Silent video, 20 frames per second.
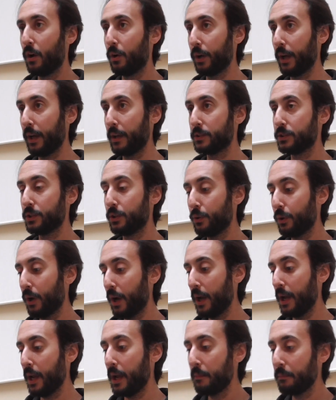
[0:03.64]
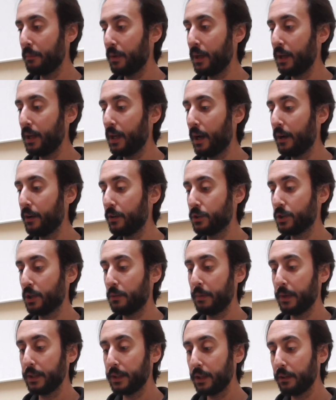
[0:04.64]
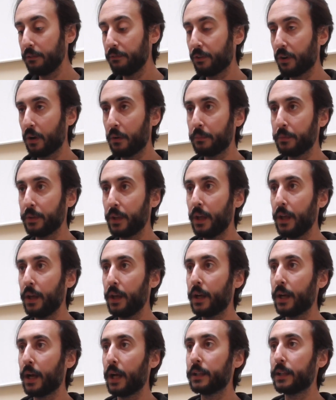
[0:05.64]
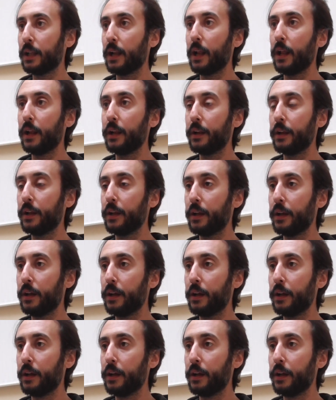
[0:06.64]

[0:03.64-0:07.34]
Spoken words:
Okay, so I am Ilario Gelmetti from the Catalan